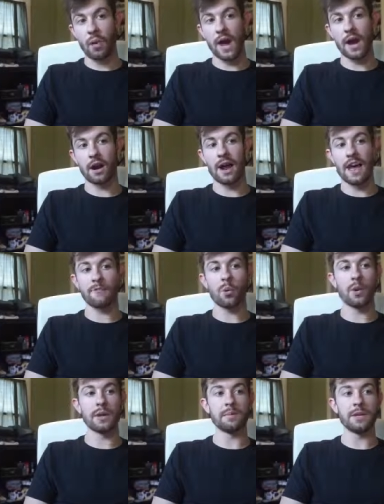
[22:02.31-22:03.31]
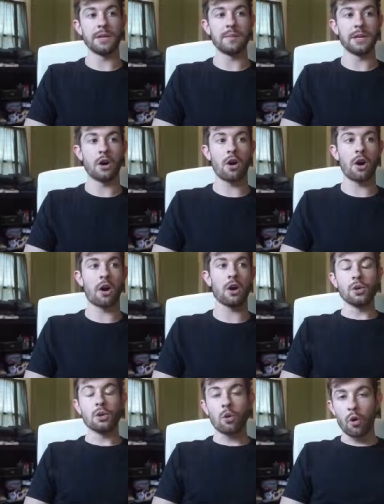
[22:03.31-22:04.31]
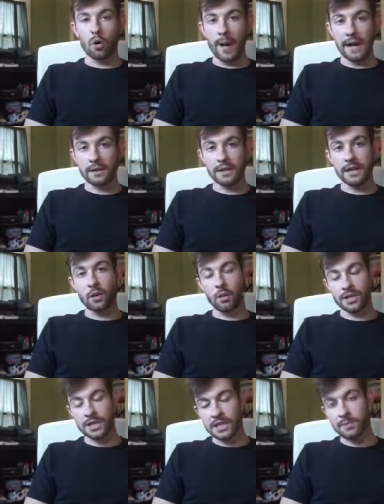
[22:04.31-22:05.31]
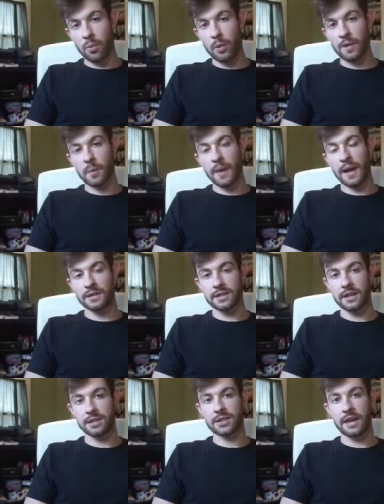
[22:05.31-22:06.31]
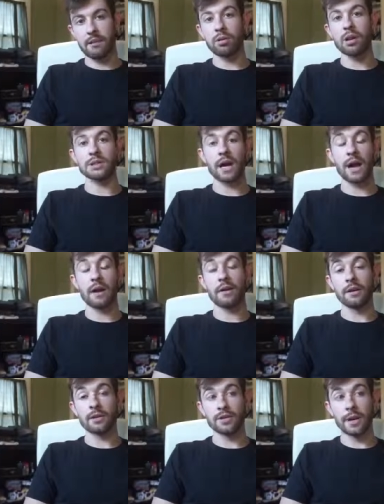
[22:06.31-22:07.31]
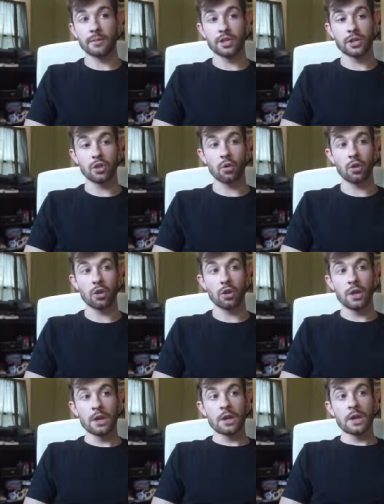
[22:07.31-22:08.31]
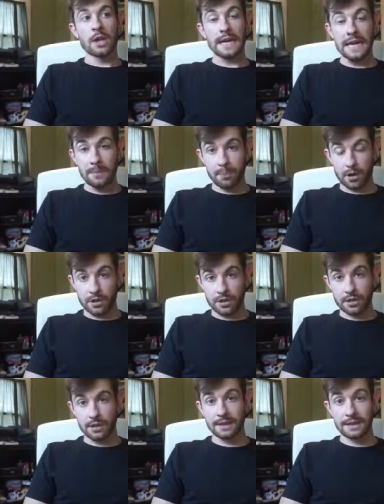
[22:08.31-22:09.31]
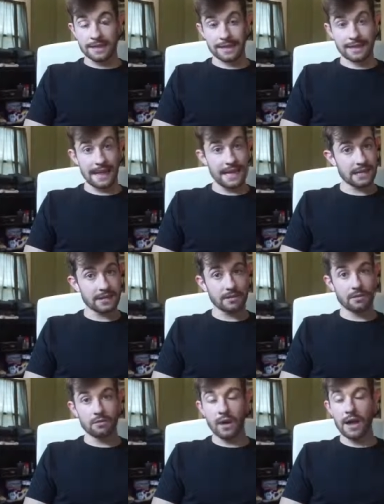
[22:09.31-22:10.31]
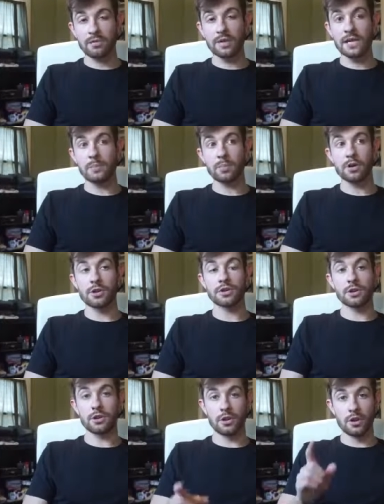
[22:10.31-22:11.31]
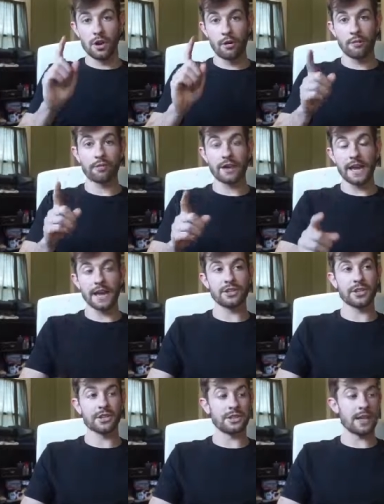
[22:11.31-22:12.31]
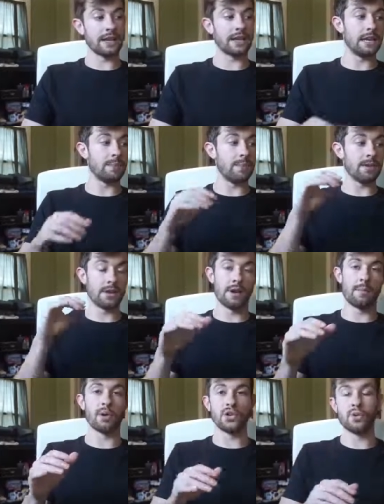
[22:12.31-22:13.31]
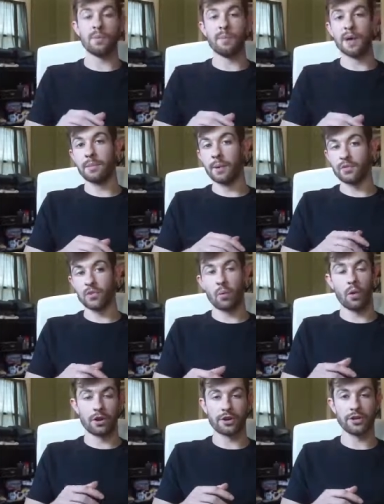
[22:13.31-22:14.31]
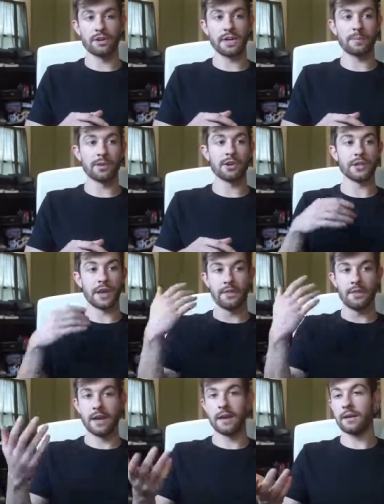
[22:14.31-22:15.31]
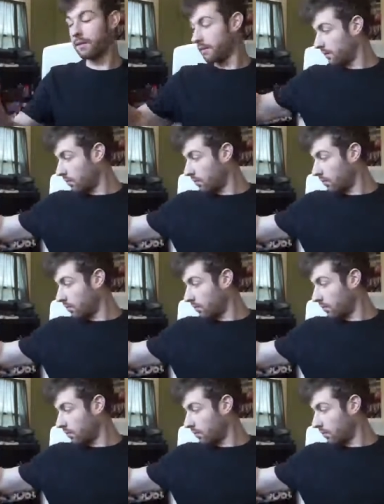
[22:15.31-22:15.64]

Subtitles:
wire, half-point PPR, 2-quarterback league, or 6-point per passing touchdown plus a higher interception total. Keepers, late round keepers, no free agents, and keep the number to a minimum. So 1 or 2 keepers, and then